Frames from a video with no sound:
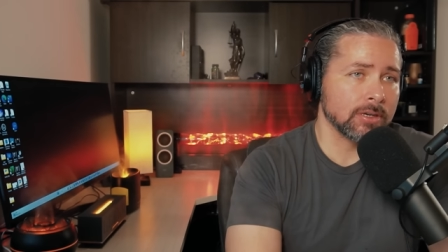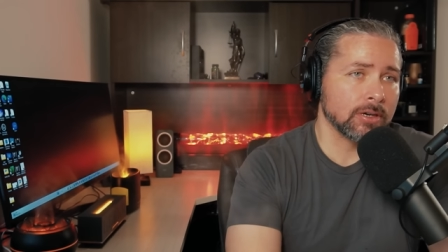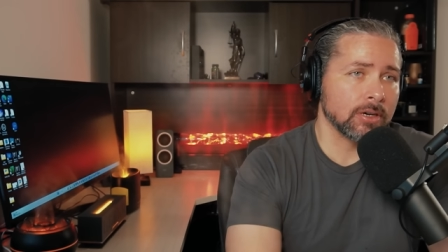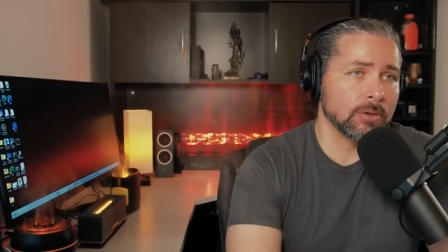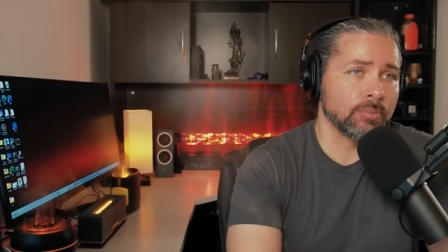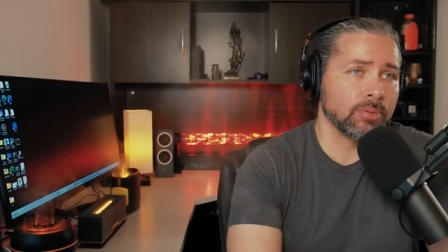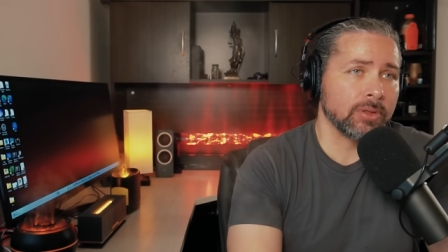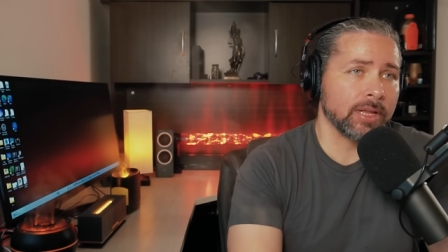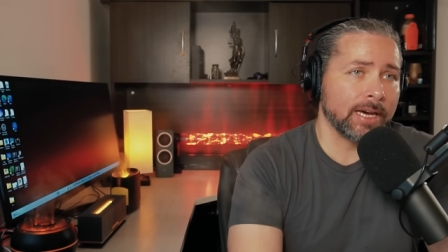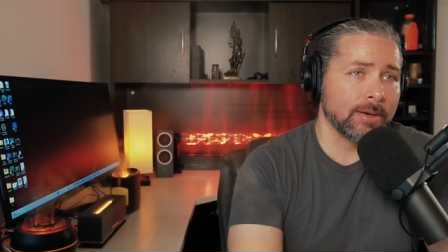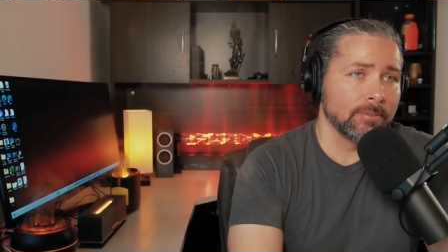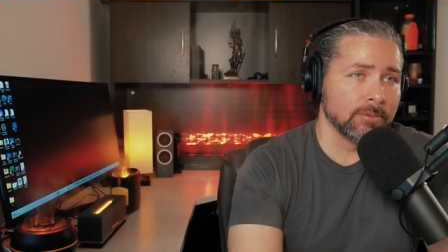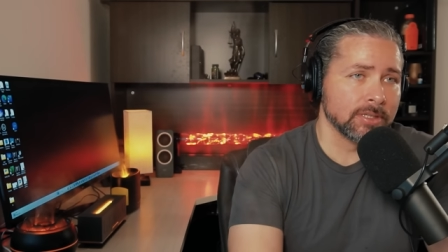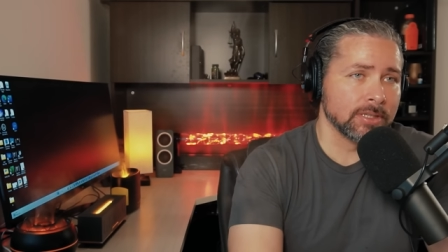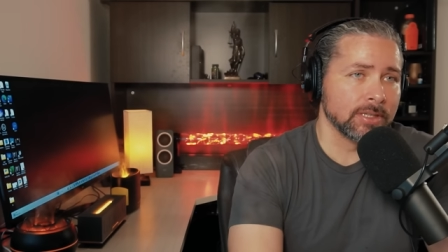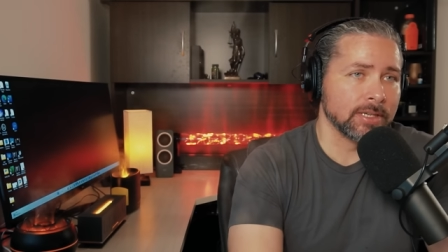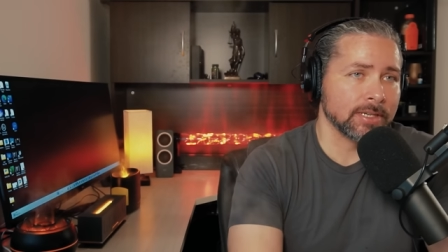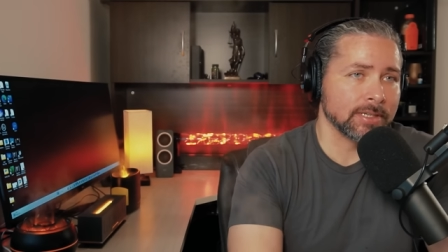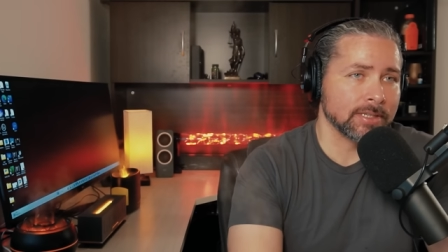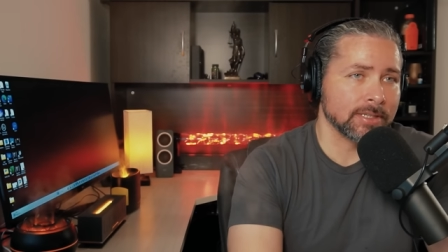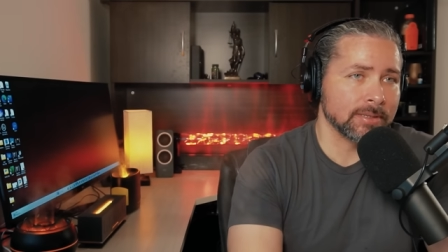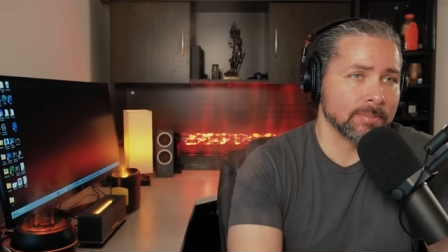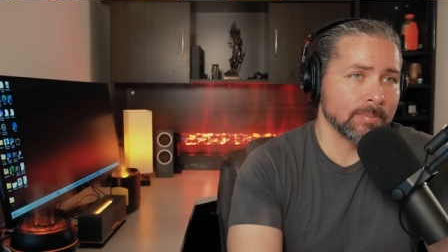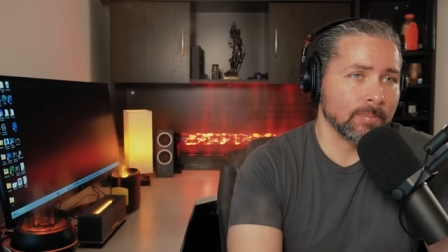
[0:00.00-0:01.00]
Her plan was
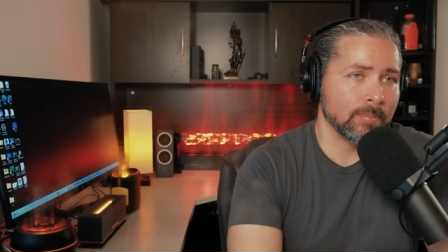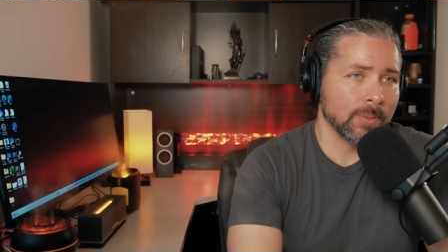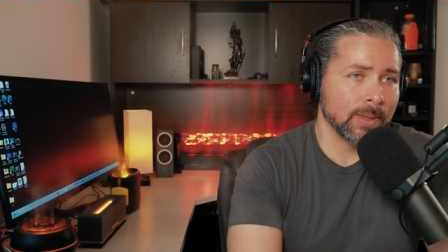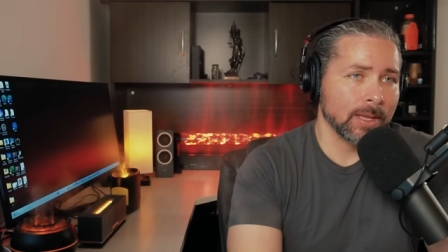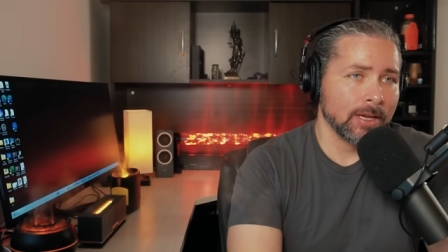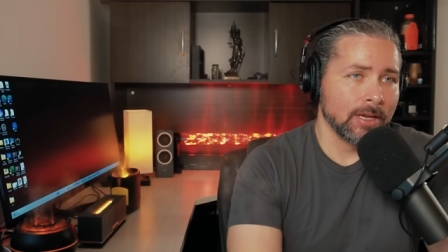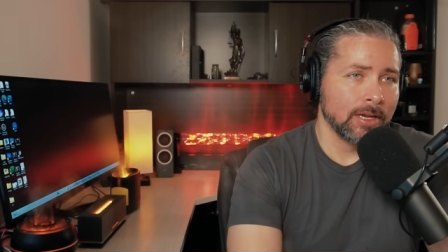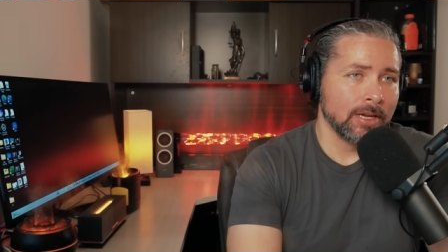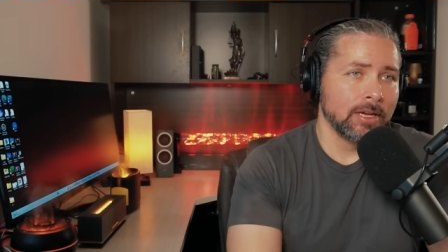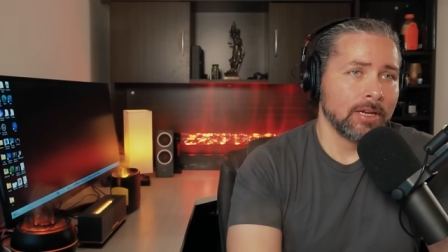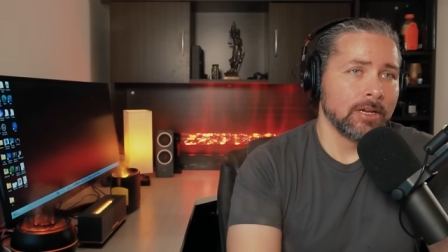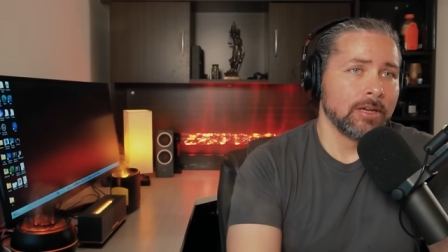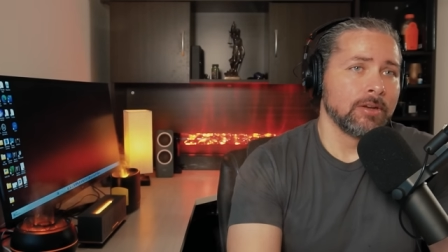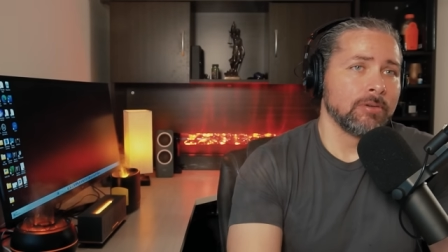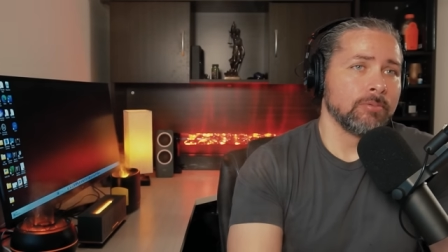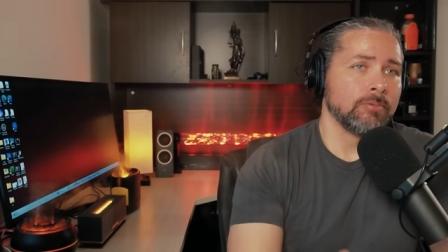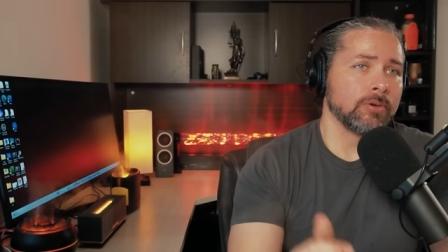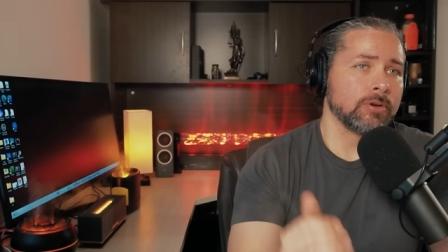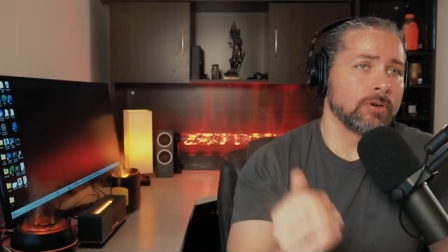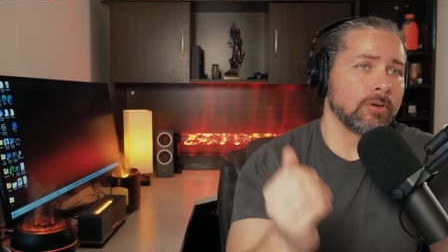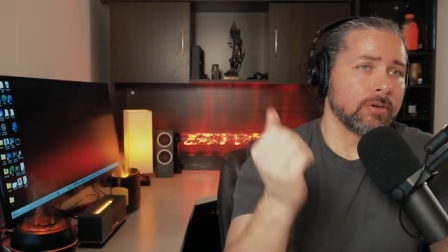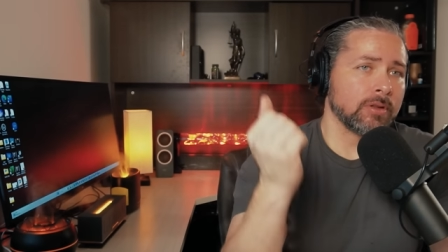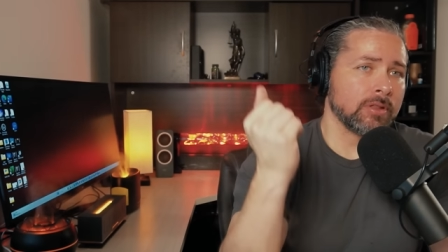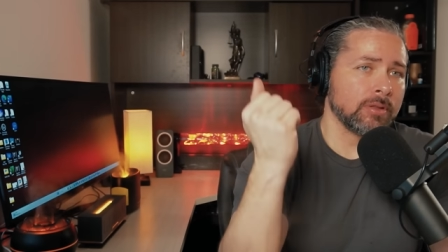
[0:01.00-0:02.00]
this:
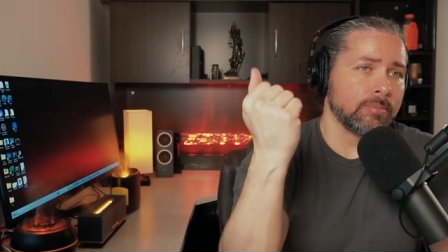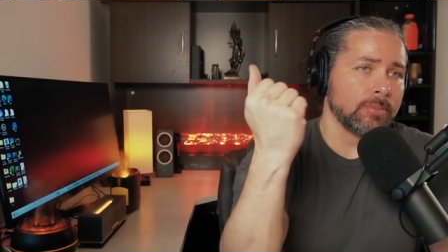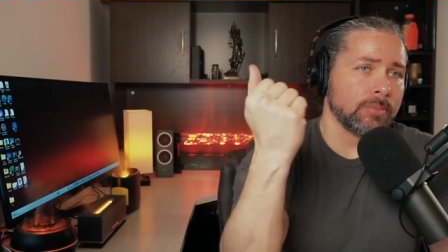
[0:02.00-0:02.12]
we'll go to the